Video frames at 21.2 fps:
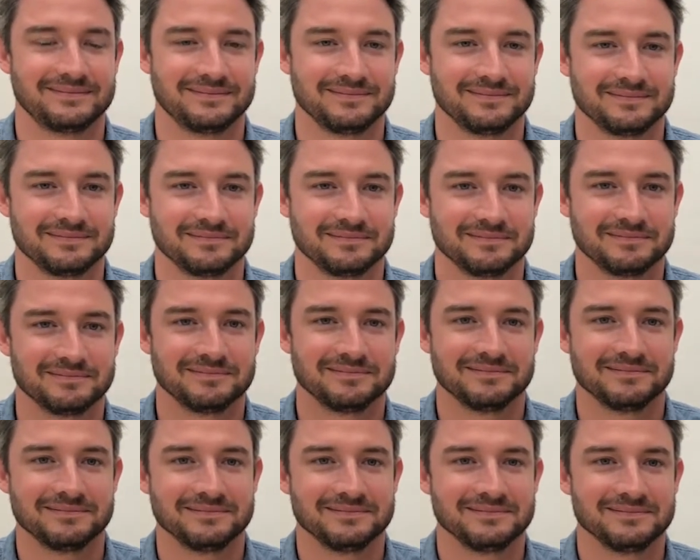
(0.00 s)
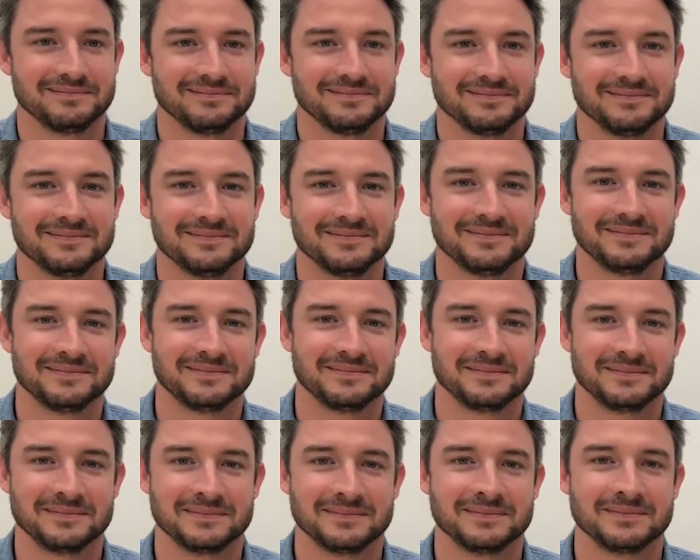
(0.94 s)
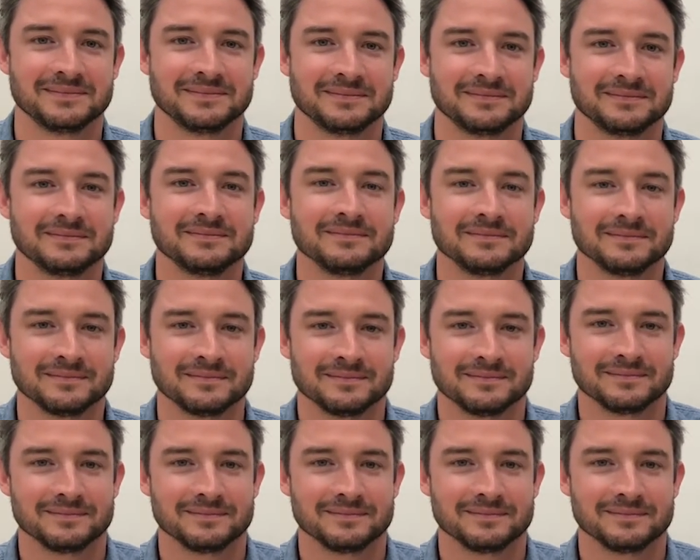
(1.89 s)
(silent)